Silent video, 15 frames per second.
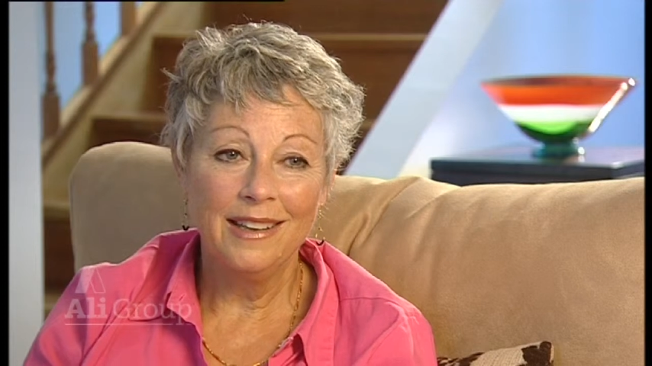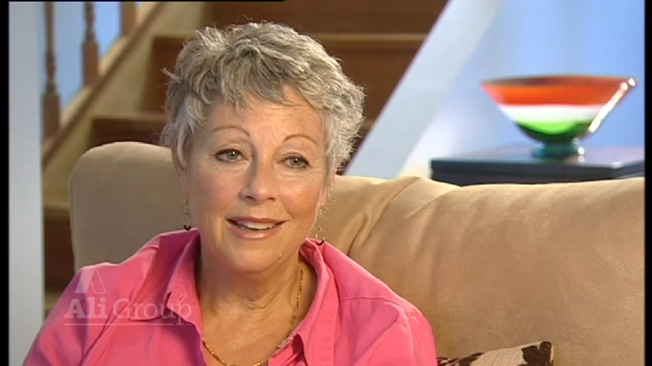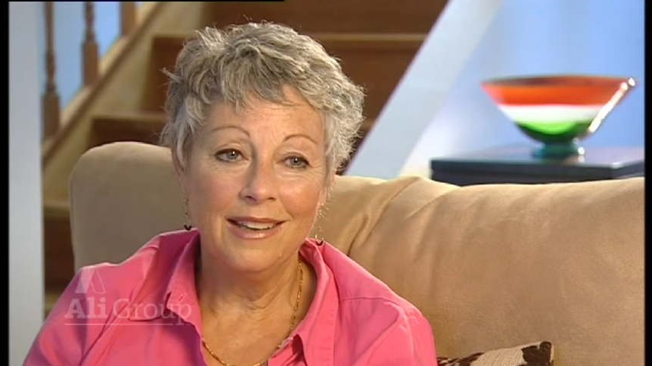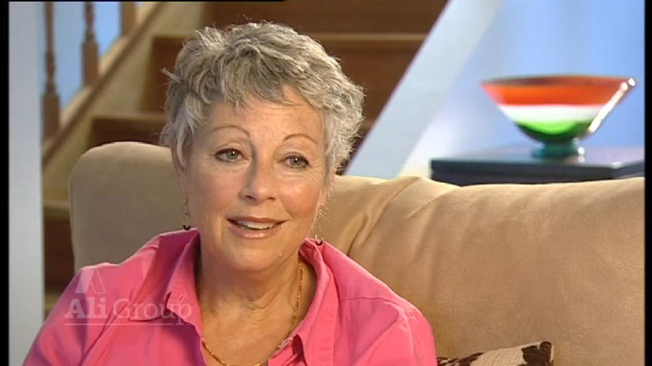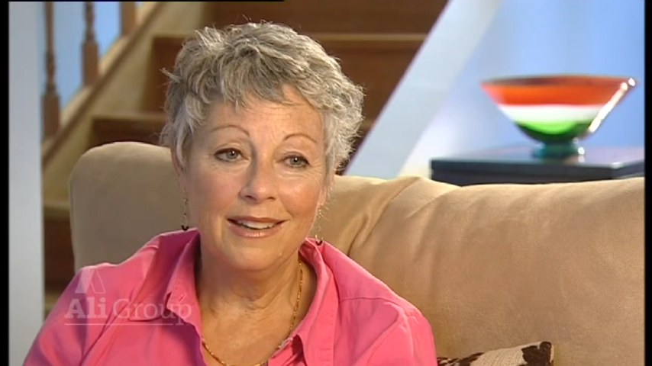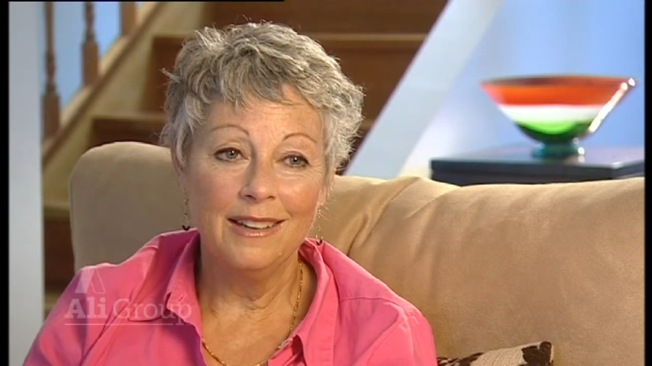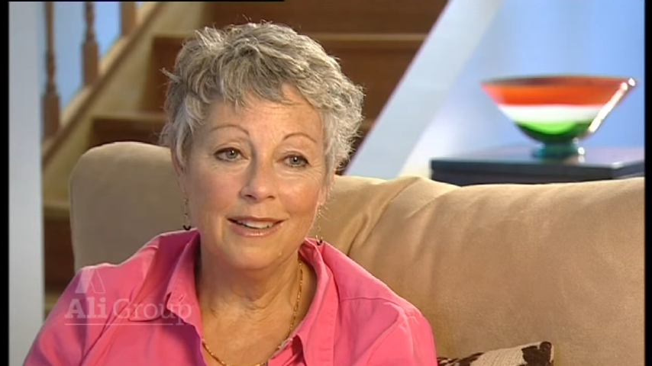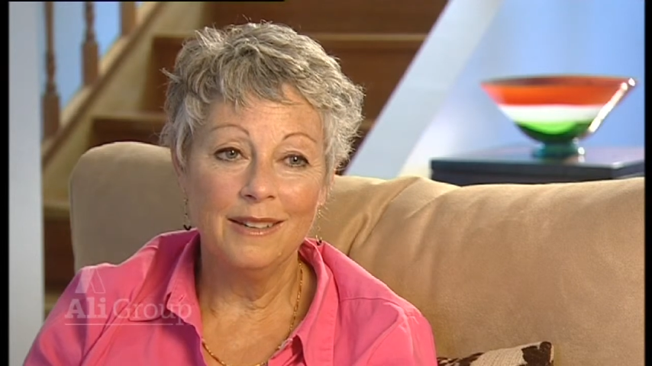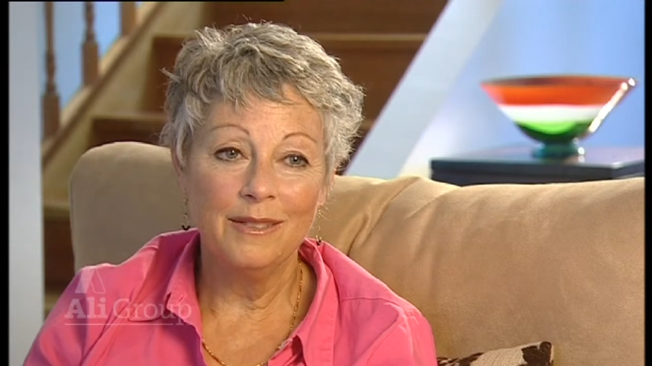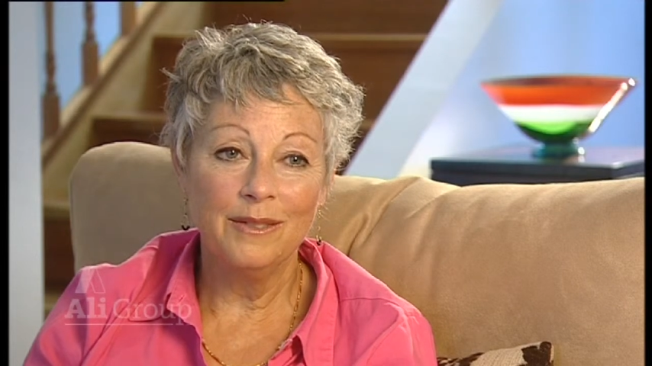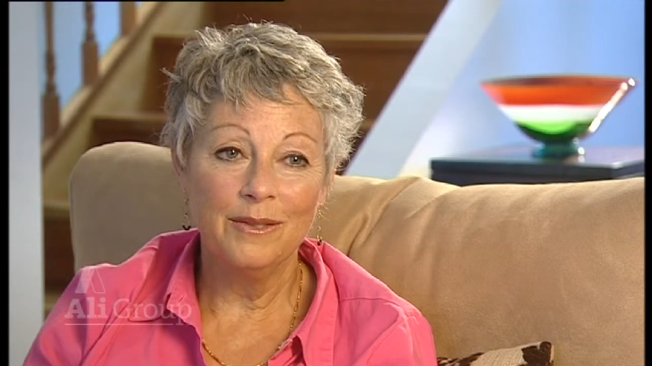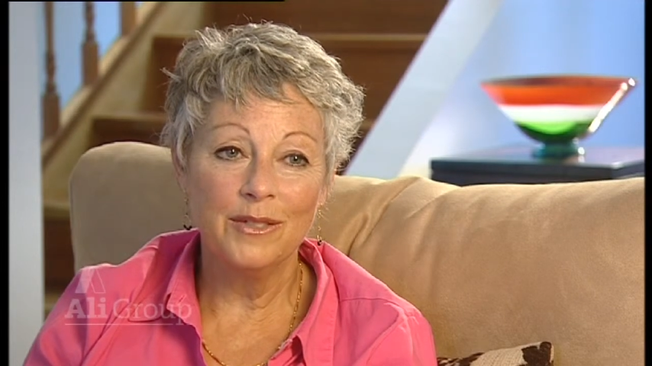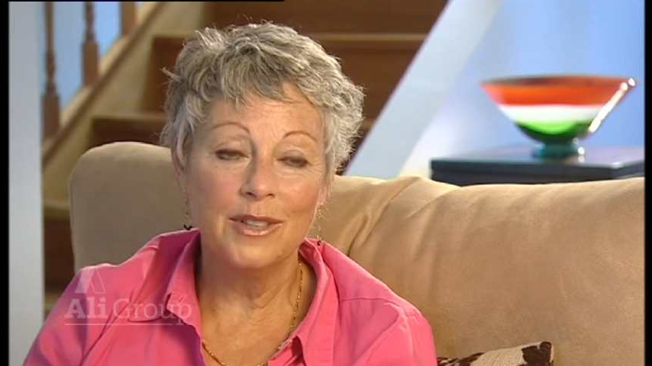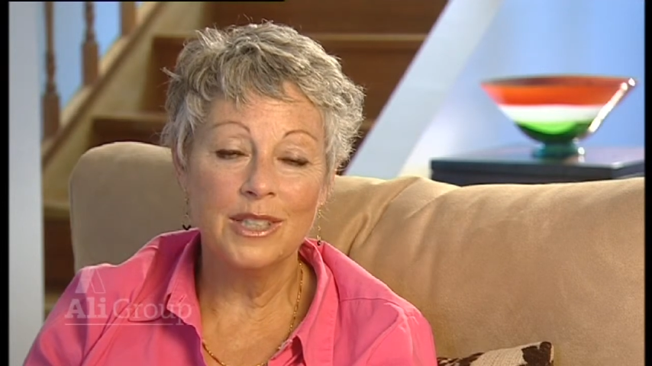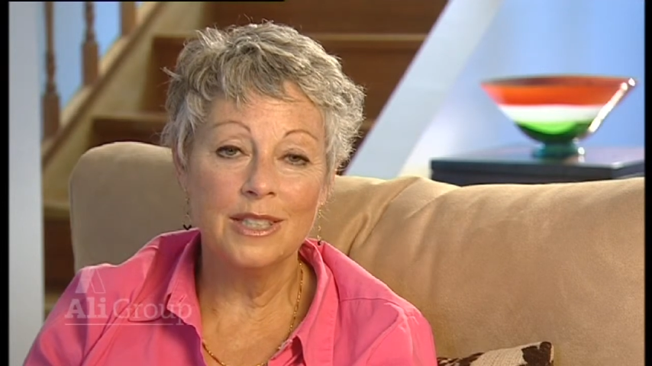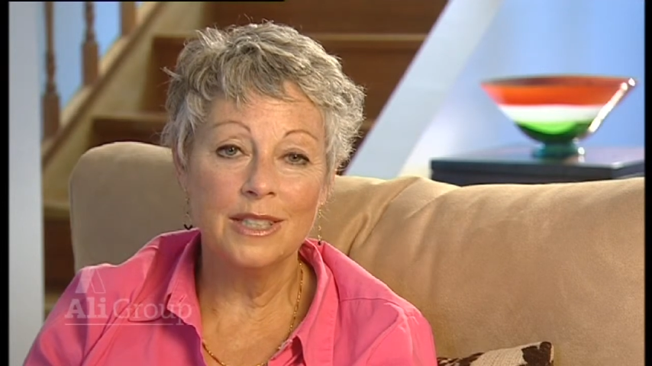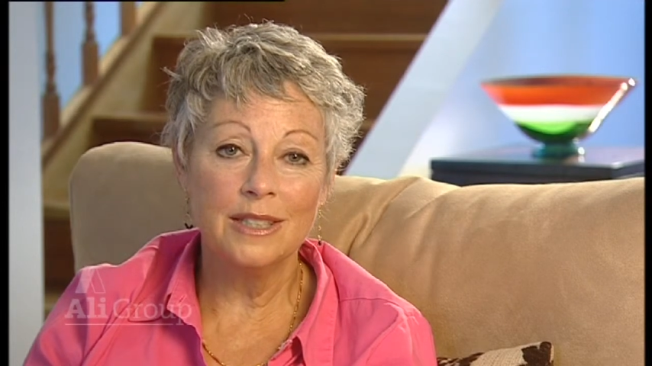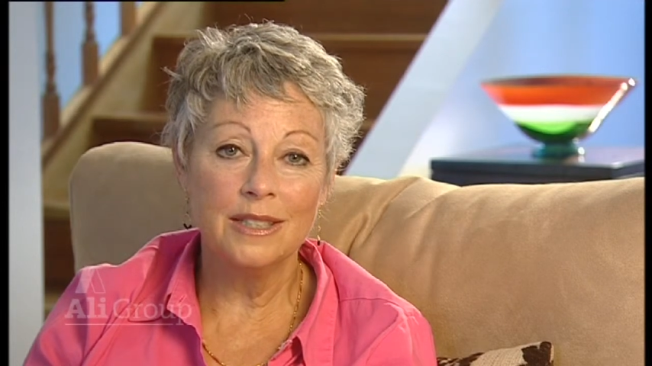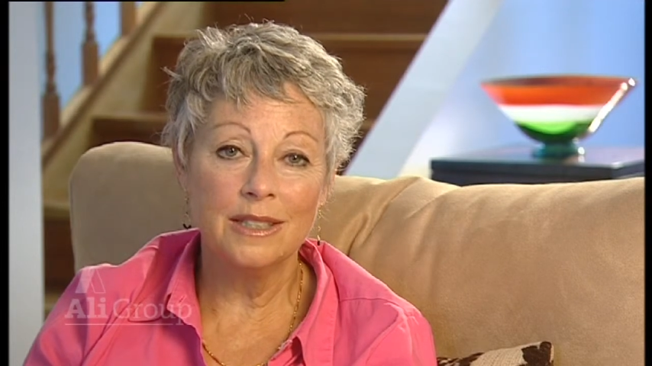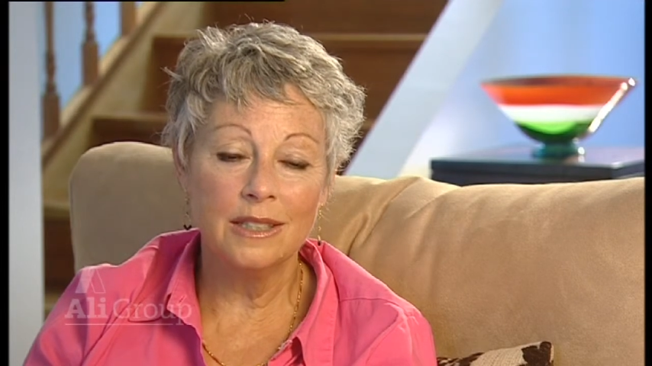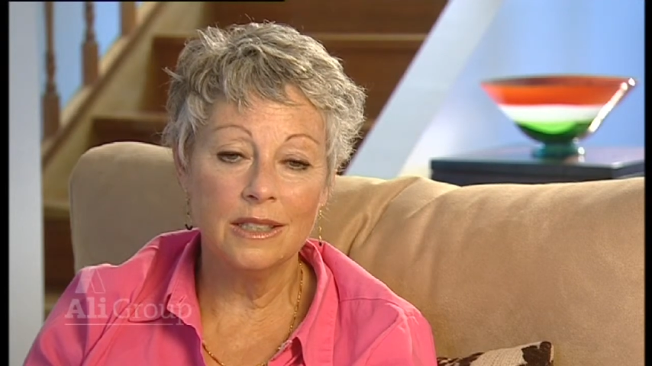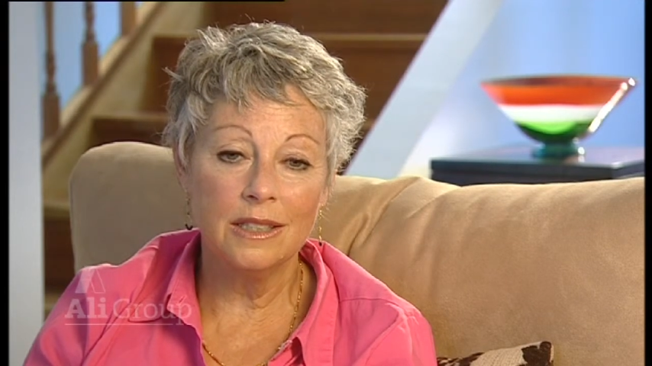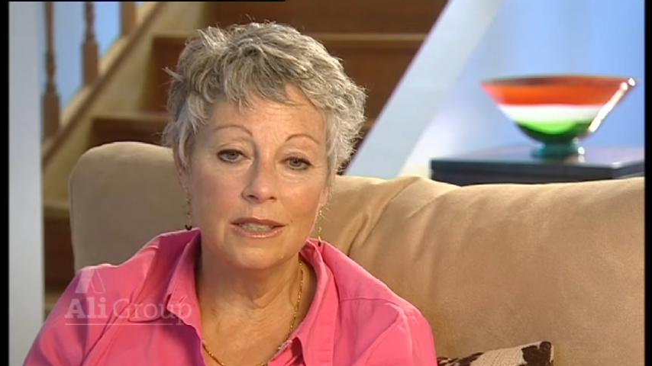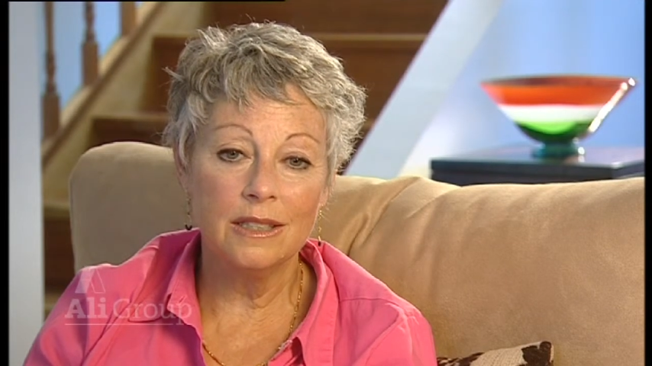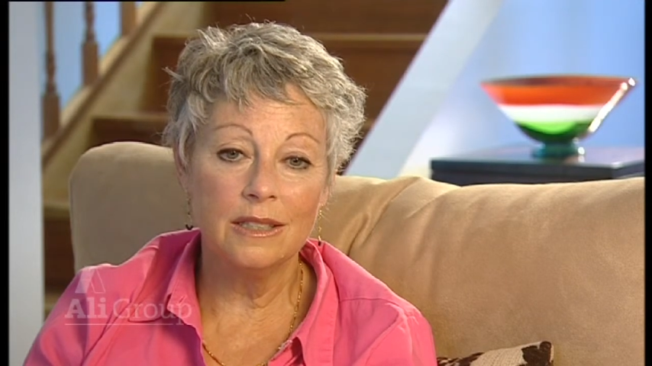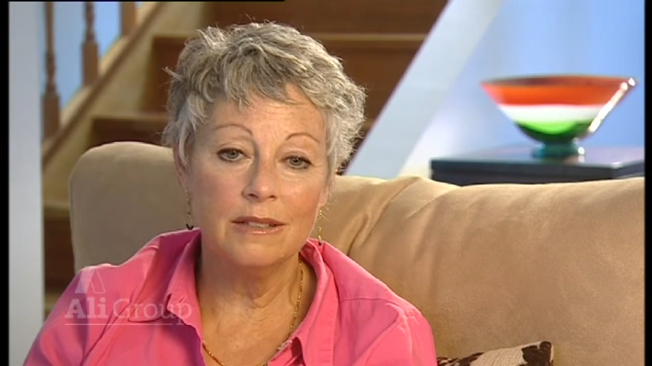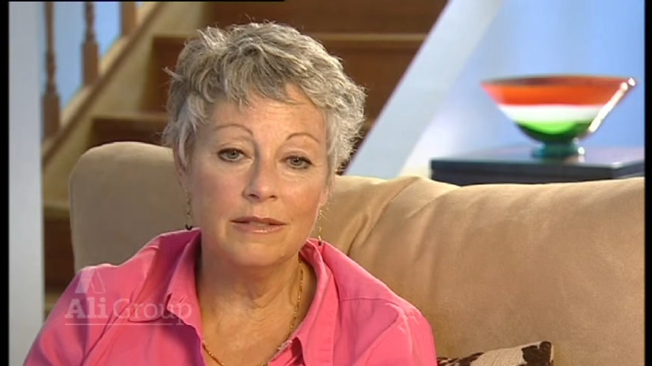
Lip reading: Because it's